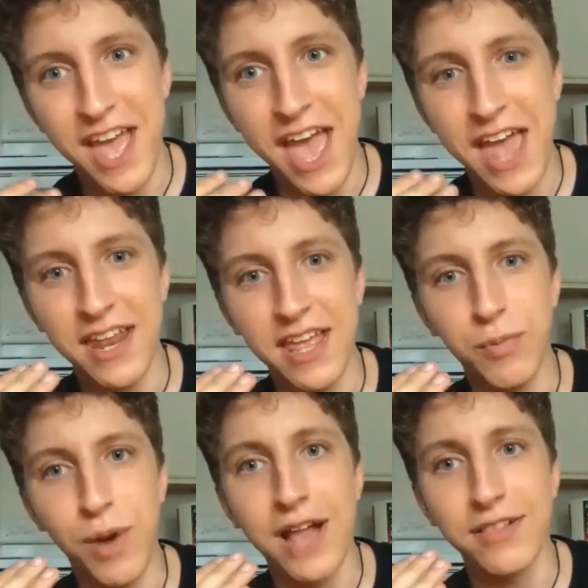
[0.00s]
And
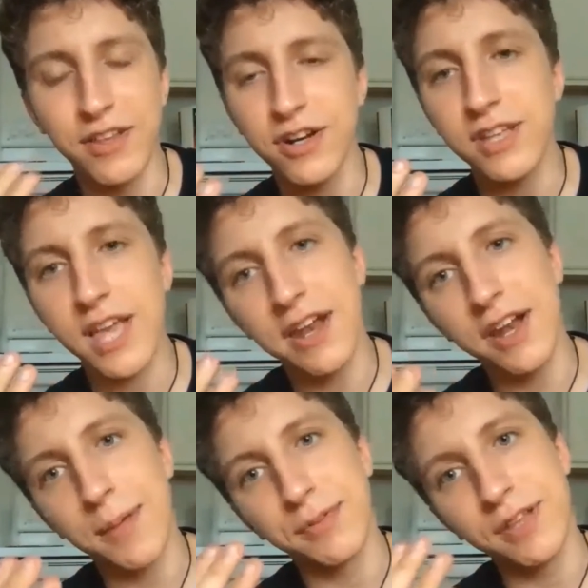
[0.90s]
I literally ended
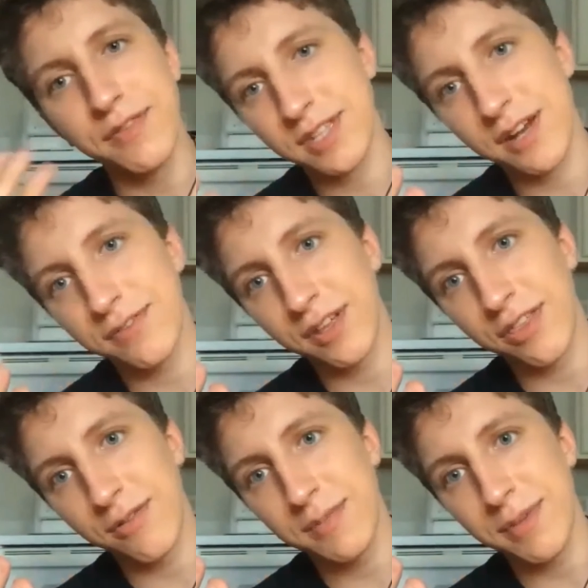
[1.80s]
up living there for like
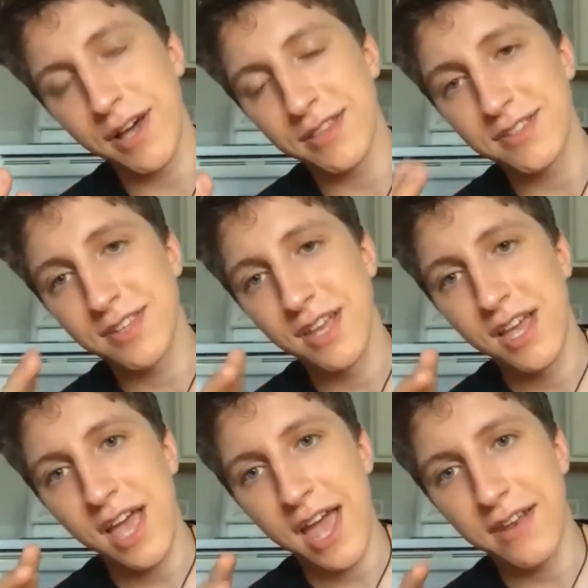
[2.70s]
3 months.
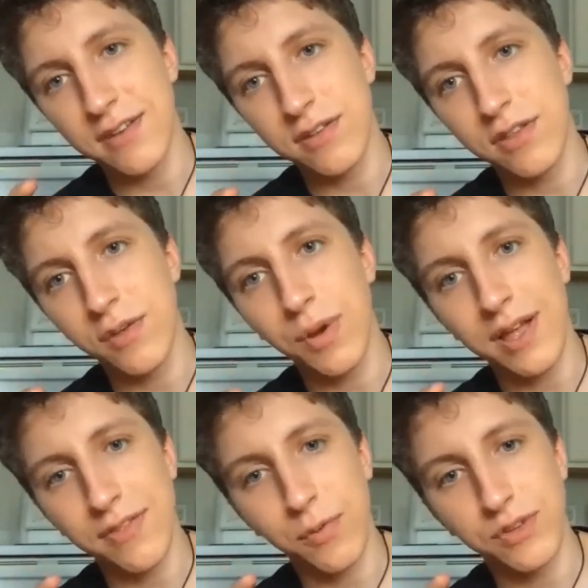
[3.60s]
And
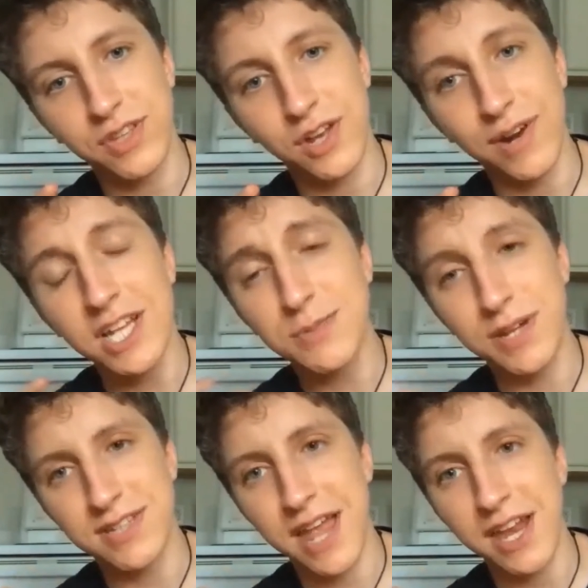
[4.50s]
the arrangement
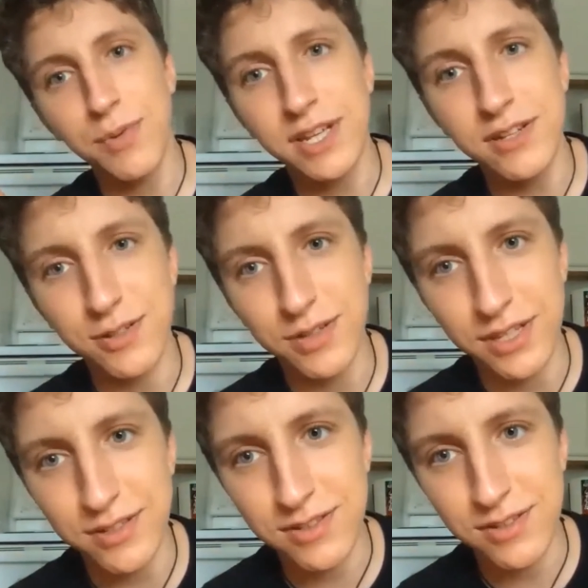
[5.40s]
is, and anyone can do
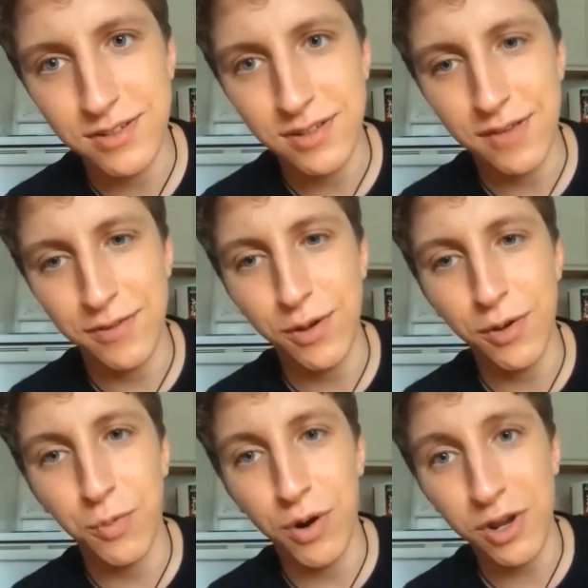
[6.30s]
this. If you go to
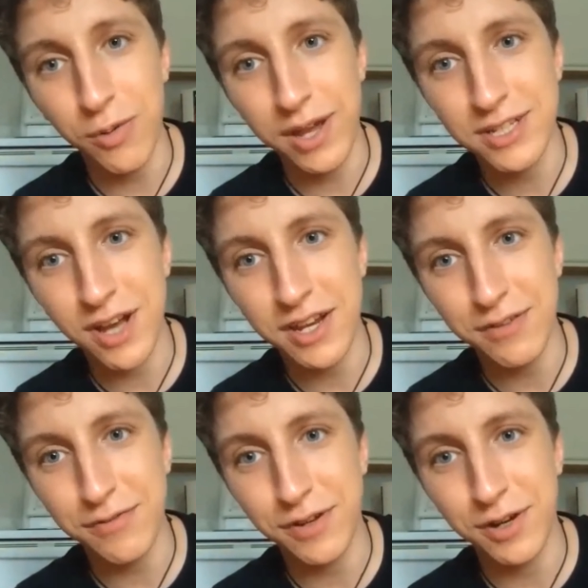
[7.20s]

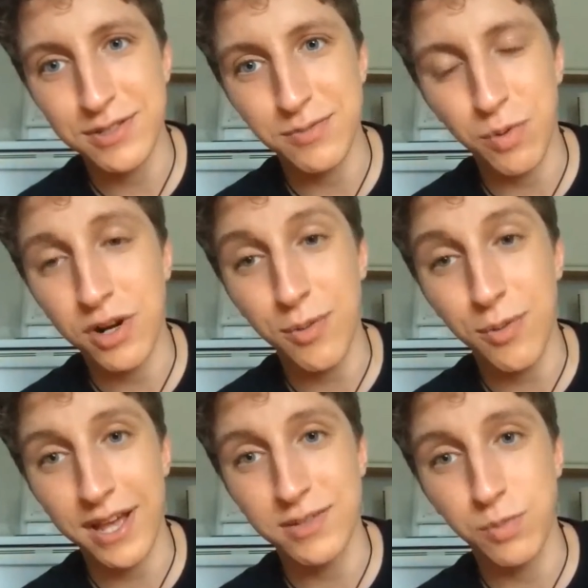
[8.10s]
workaway.info, it's
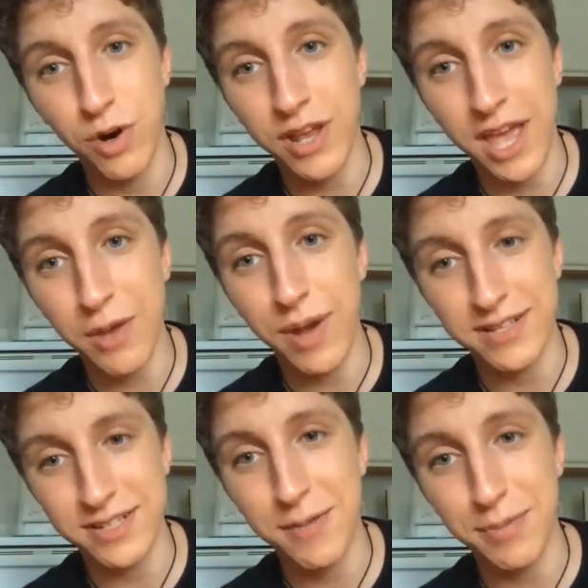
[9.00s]
Workaway. It's Workaway.
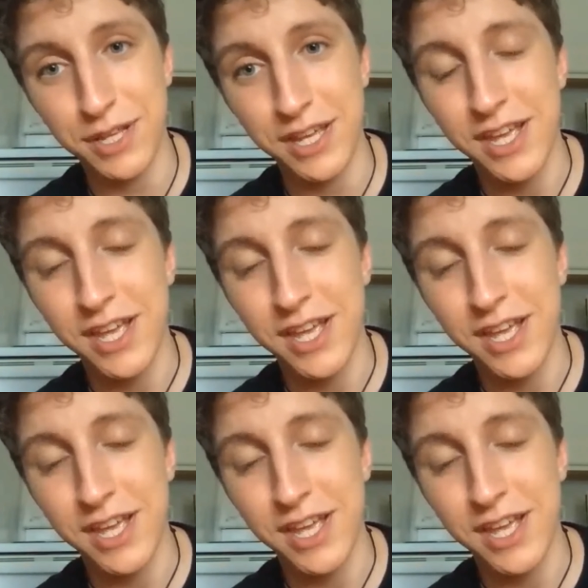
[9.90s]
It's a company.